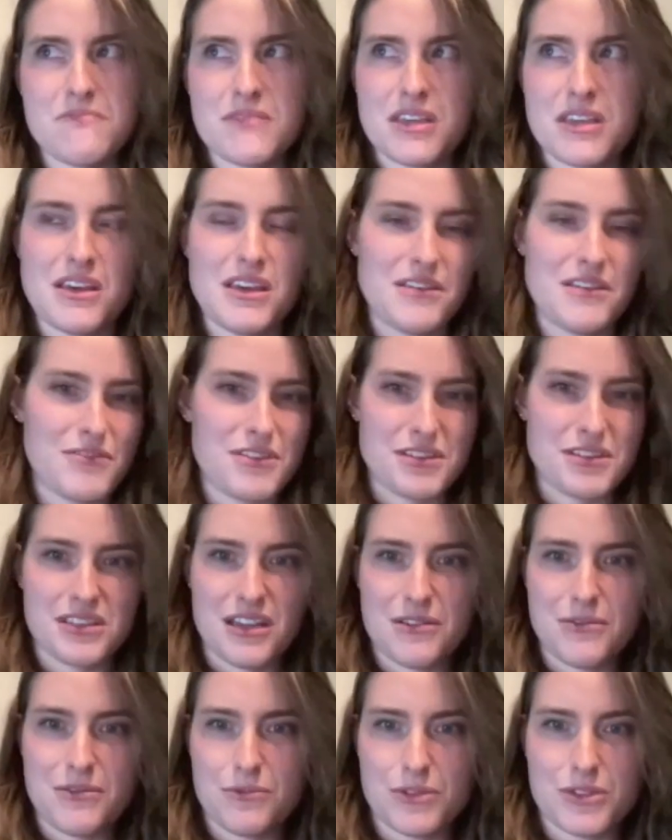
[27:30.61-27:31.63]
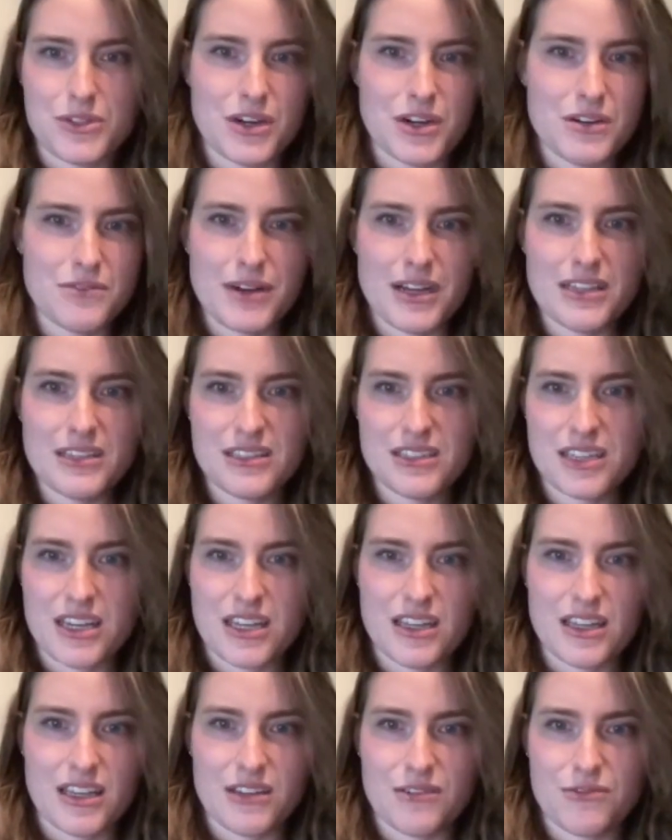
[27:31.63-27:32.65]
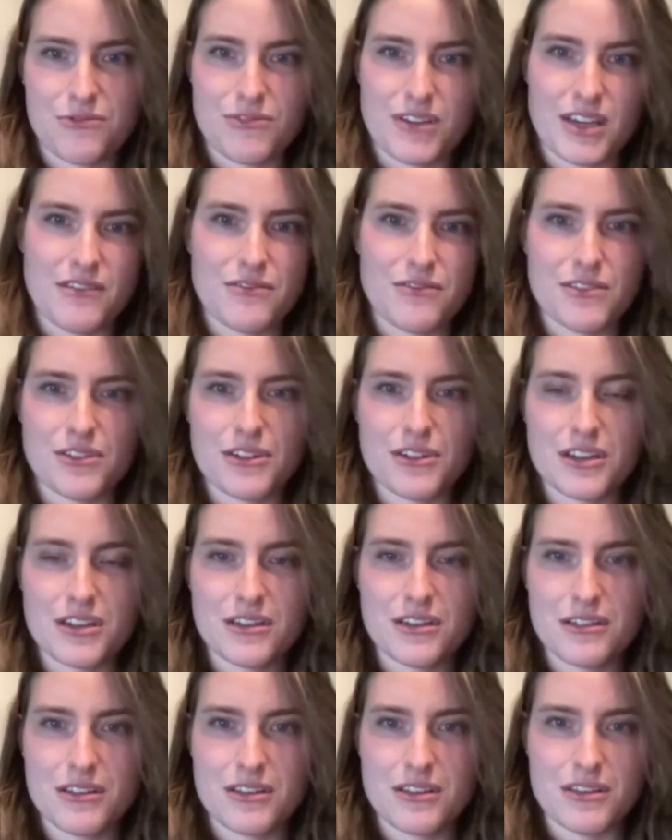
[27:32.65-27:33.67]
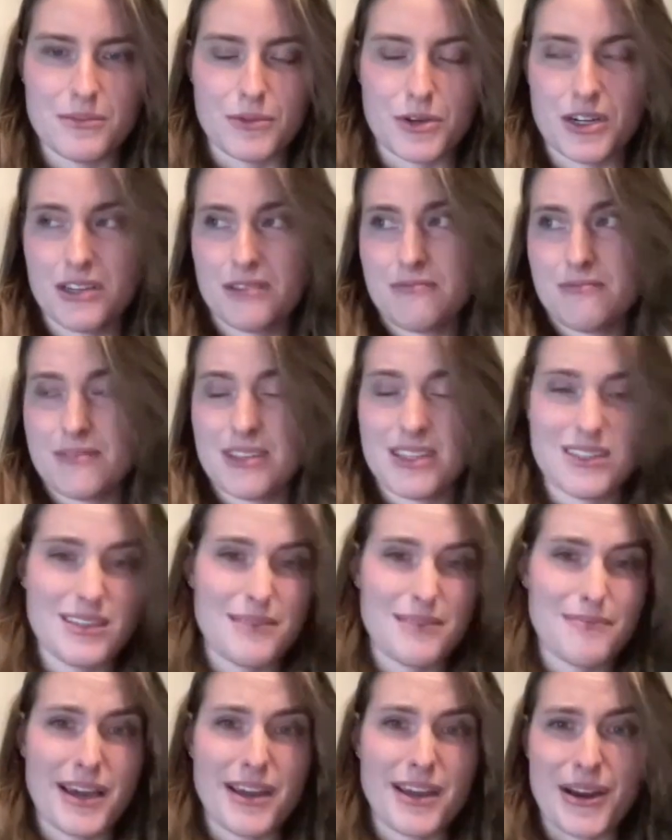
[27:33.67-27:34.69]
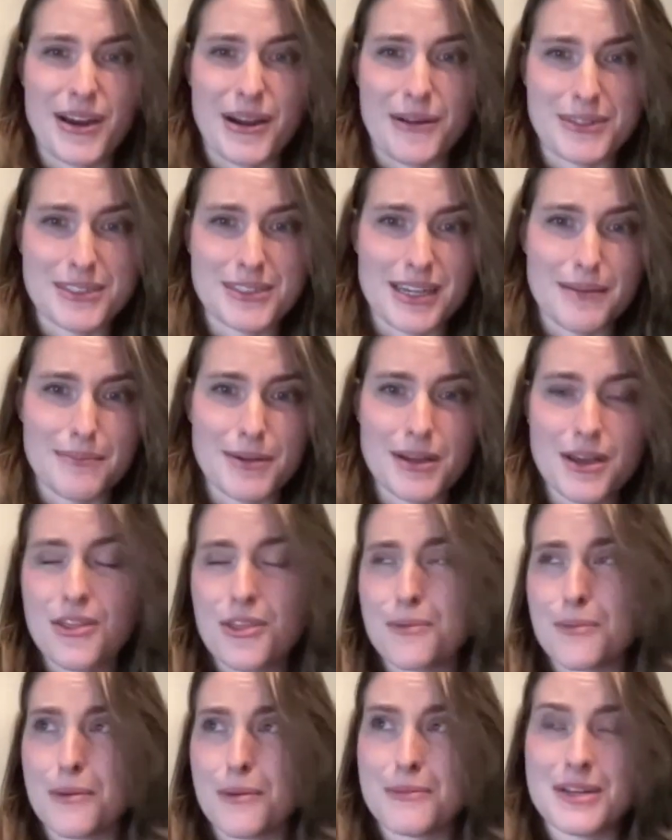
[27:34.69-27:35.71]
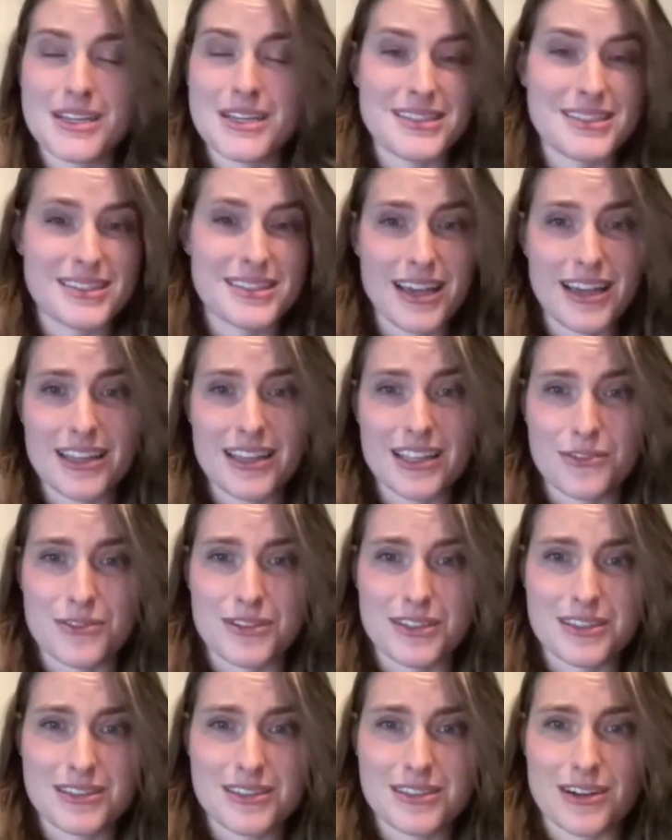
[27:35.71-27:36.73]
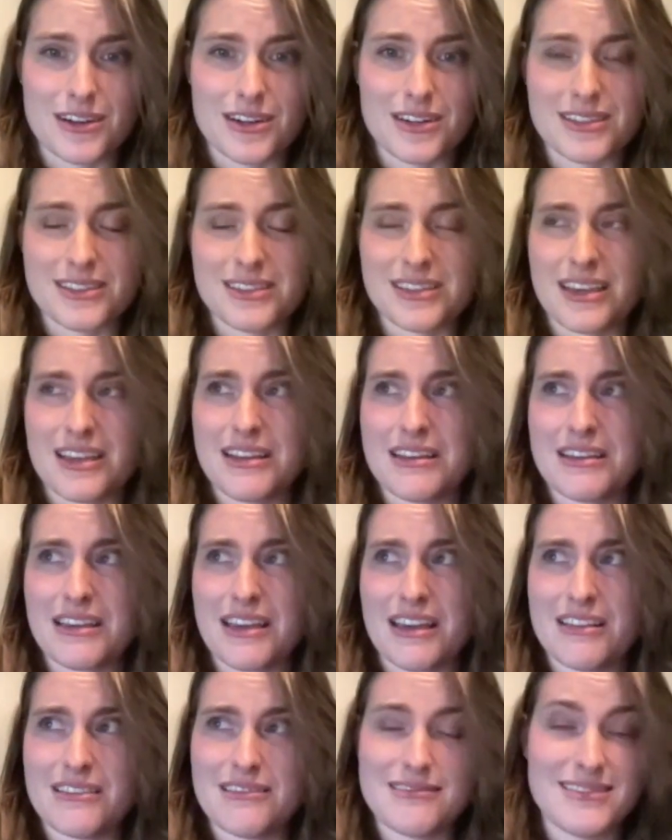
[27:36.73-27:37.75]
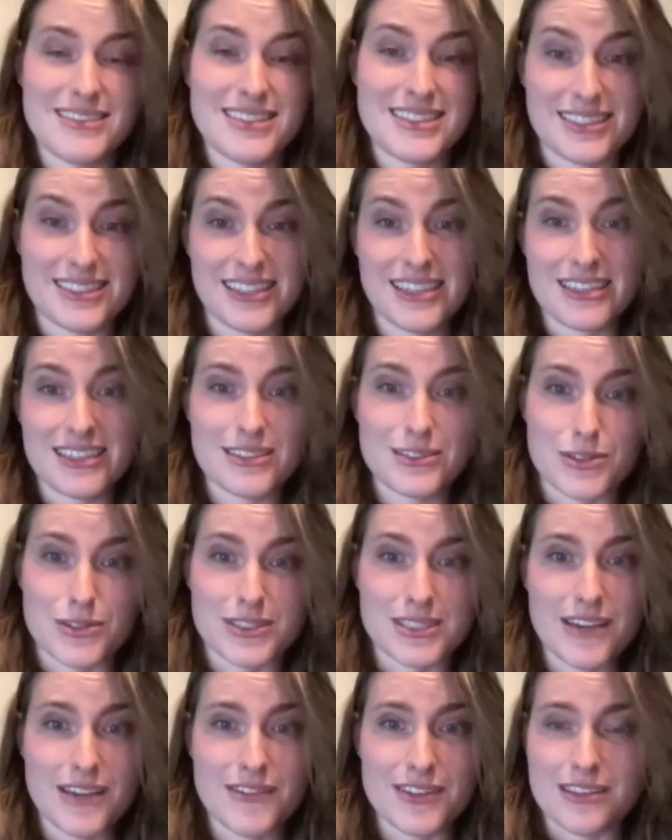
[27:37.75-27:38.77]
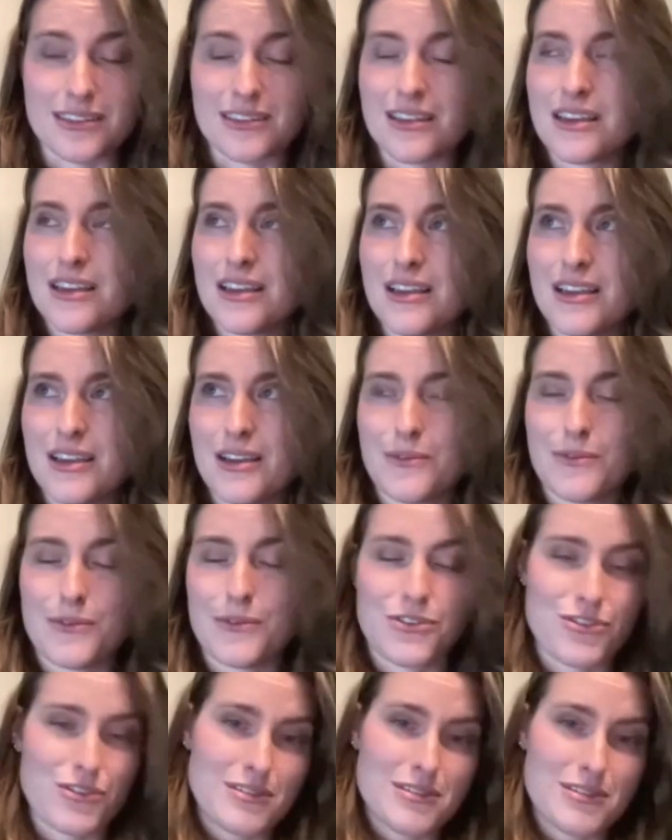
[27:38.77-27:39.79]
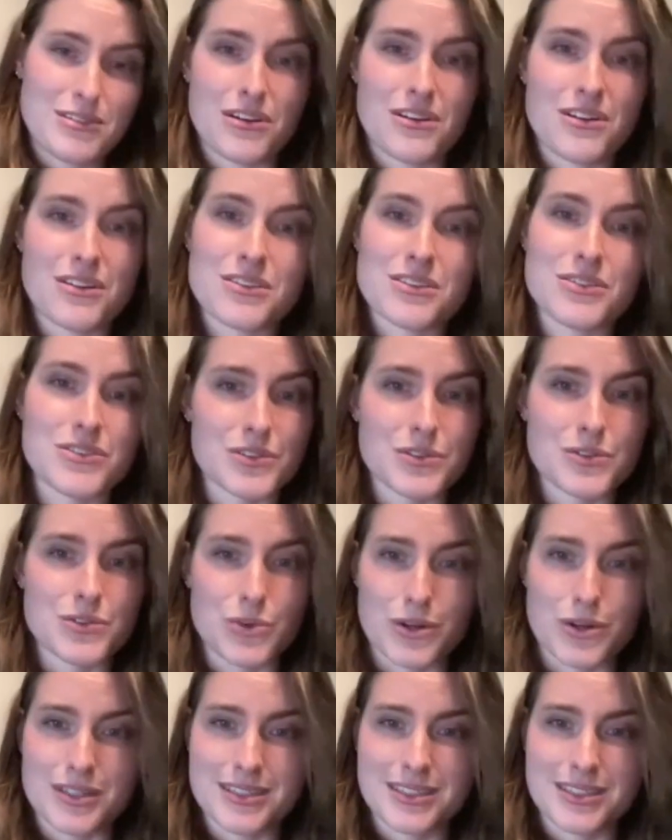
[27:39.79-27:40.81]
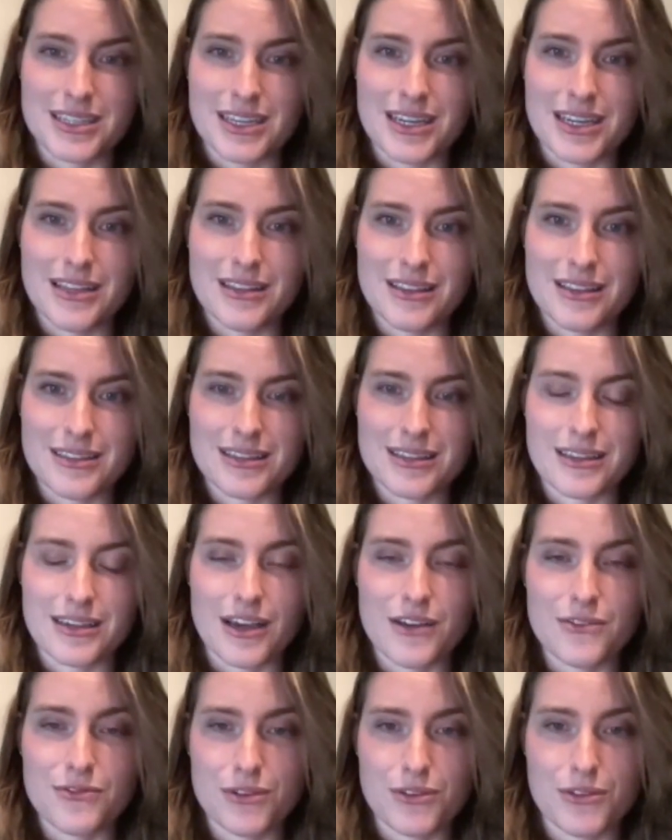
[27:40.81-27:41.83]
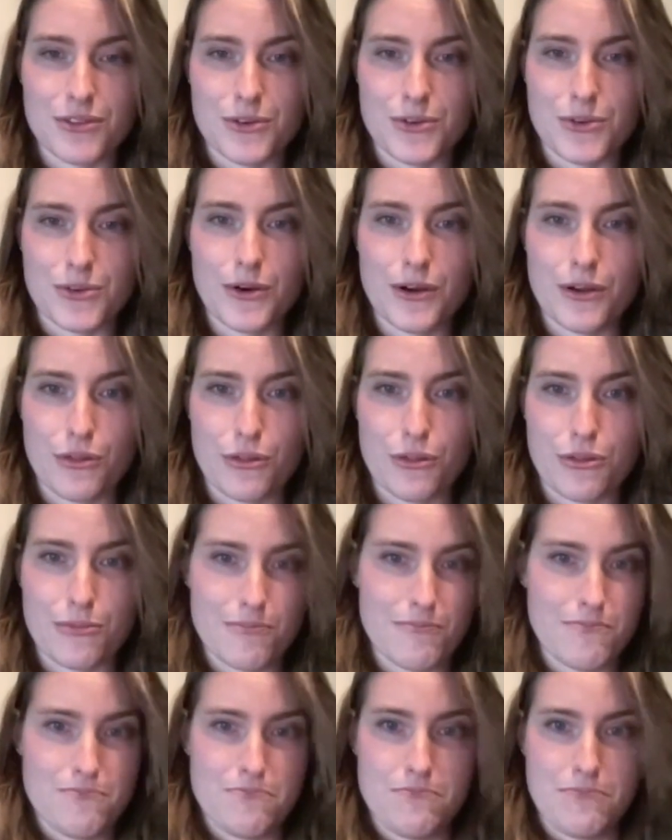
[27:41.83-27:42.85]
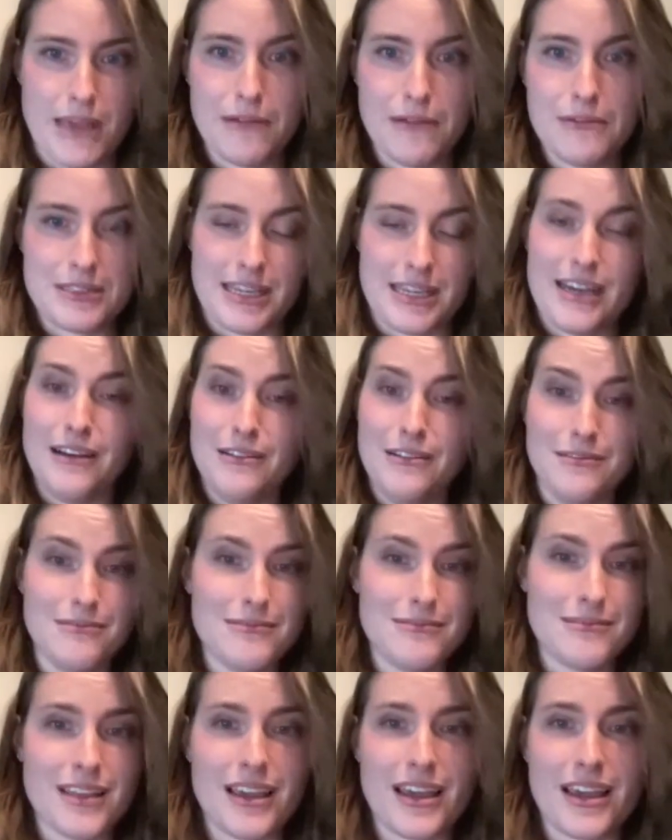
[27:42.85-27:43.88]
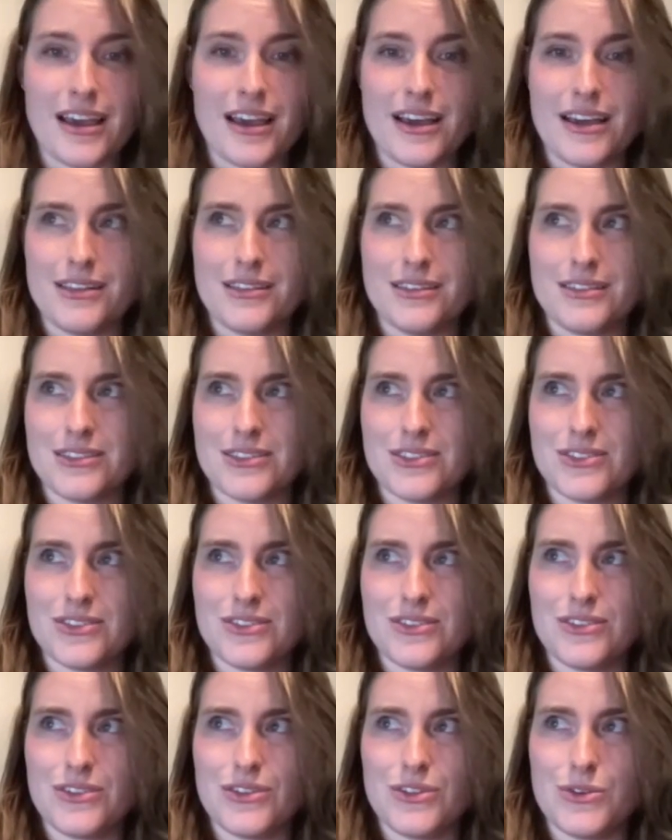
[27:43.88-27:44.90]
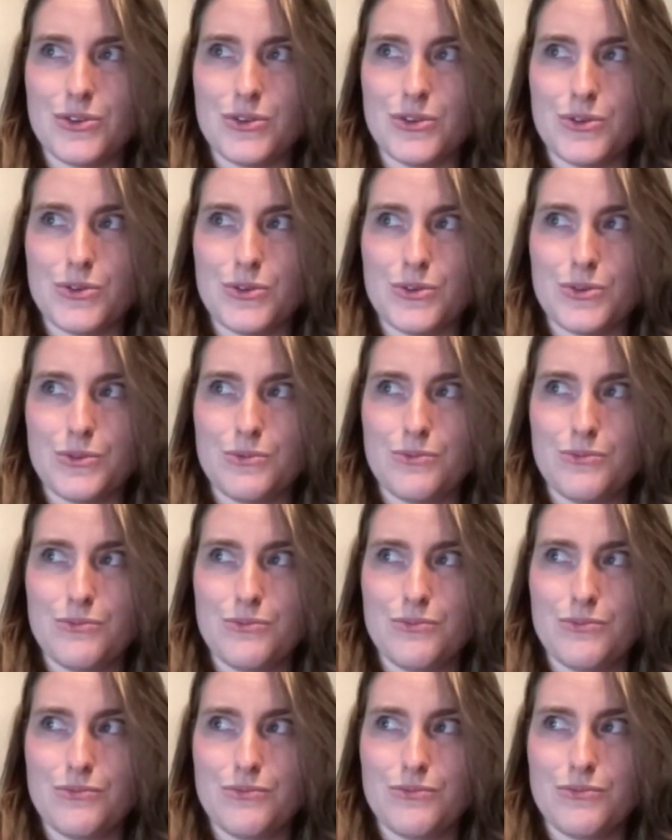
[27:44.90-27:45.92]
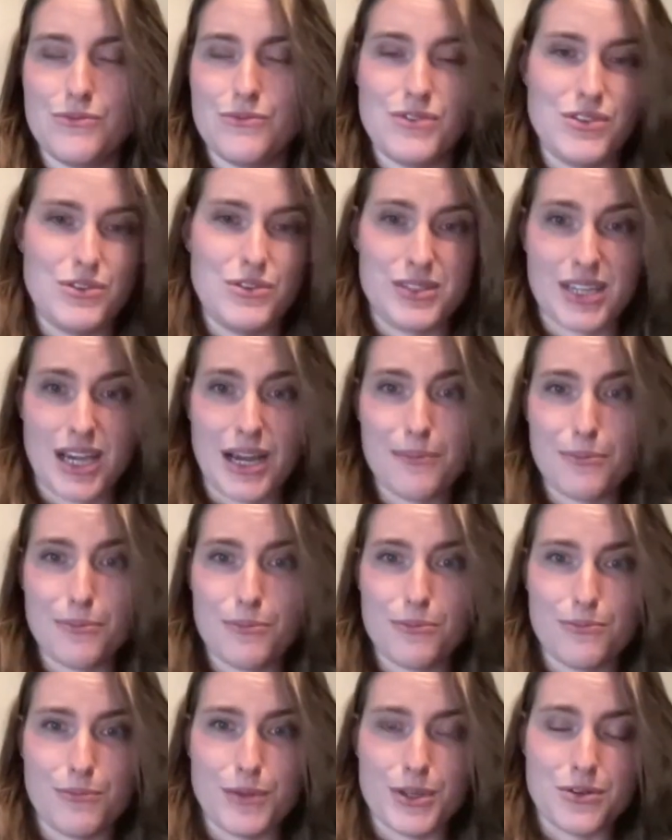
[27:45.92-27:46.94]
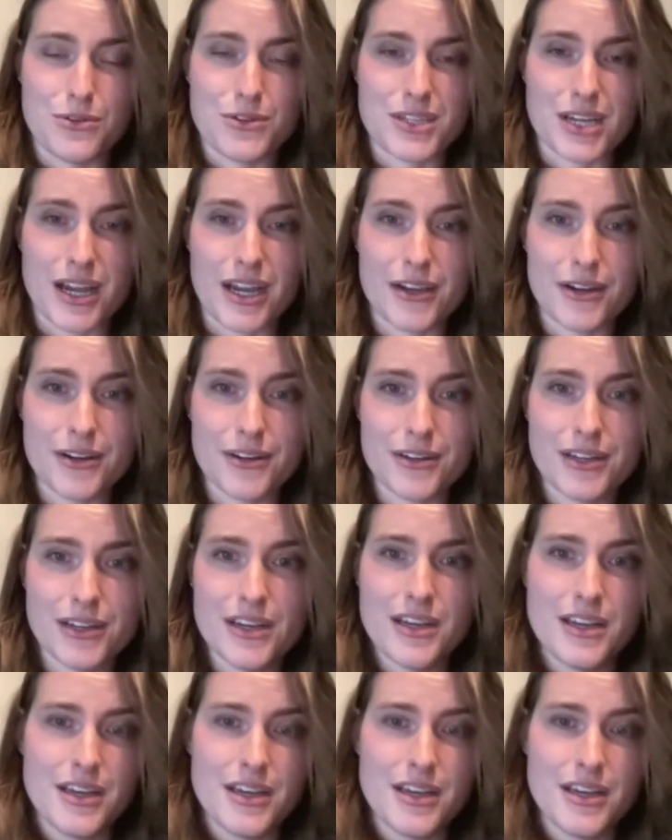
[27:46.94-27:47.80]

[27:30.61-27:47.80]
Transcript: If the sun started rising at like 5:30 in the morning, it didn't matter. I was up. The moment it set, if it started setting at 6 or 7, which it started to do towards the end as I got further north, I was out. And you you stop when you're tired.